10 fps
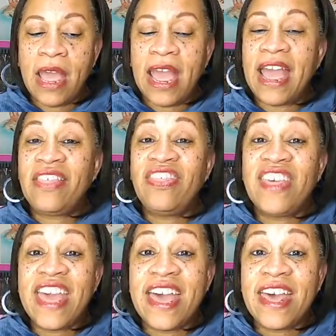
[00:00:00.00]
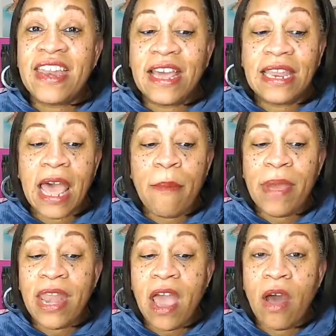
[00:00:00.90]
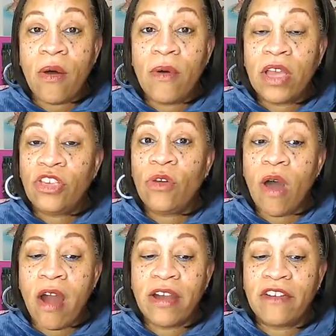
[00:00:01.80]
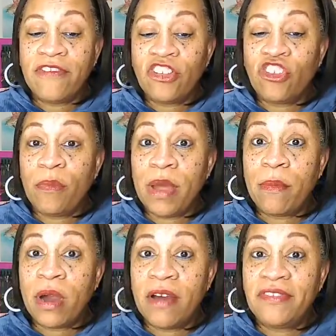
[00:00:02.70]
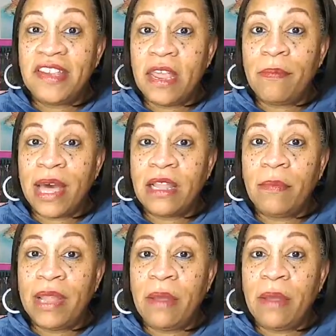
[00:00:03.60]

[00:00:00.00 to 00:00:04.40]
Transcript: and then let me know you are an official member of Team Bella Bling.